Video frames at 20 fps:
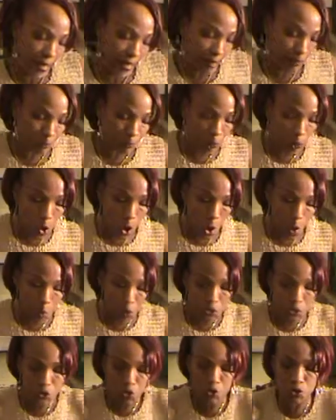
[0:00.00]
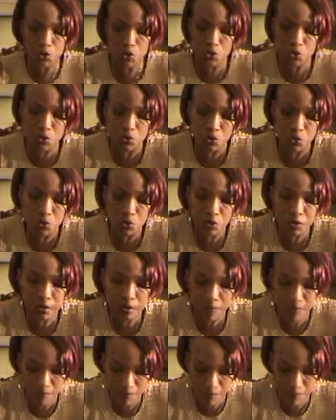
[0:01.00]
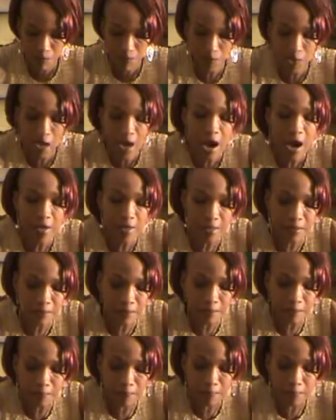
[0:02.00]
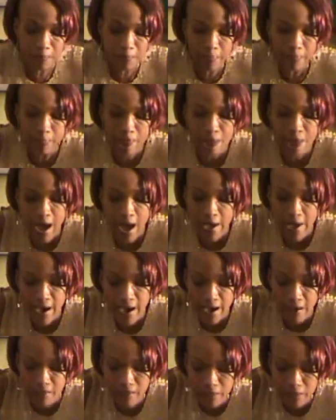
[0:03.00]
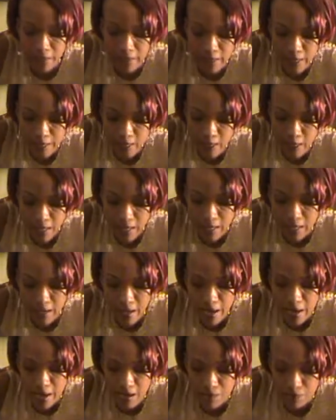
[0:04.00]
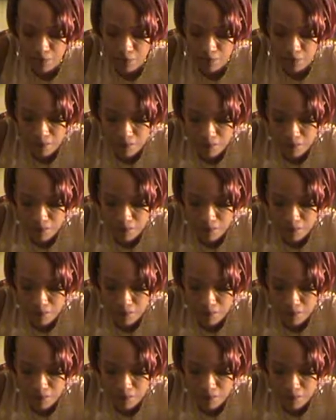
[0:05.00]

I'm going to cut it diagonally in half.